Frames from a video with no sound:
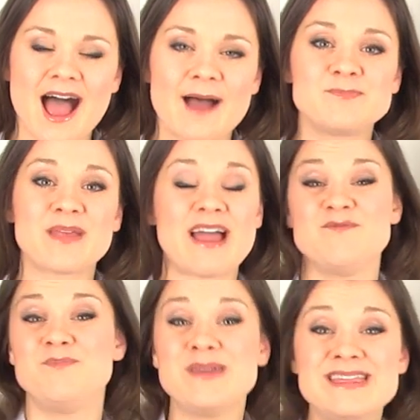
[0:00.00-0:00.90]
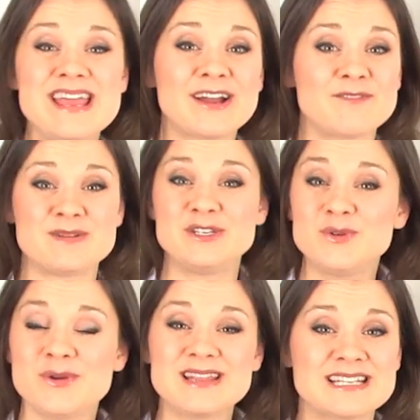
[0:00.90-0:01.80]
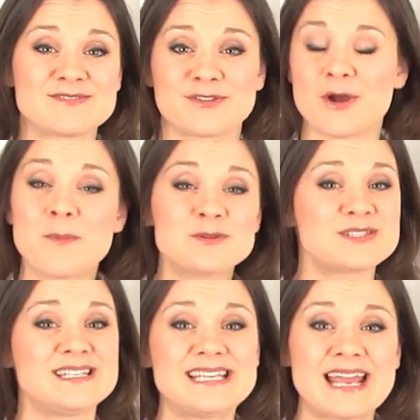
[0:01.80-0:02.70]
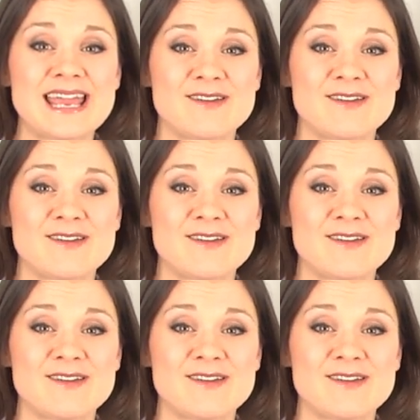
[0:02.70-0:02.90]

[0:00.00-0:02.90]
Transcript: I've been there. I've been doing this for almost a decade.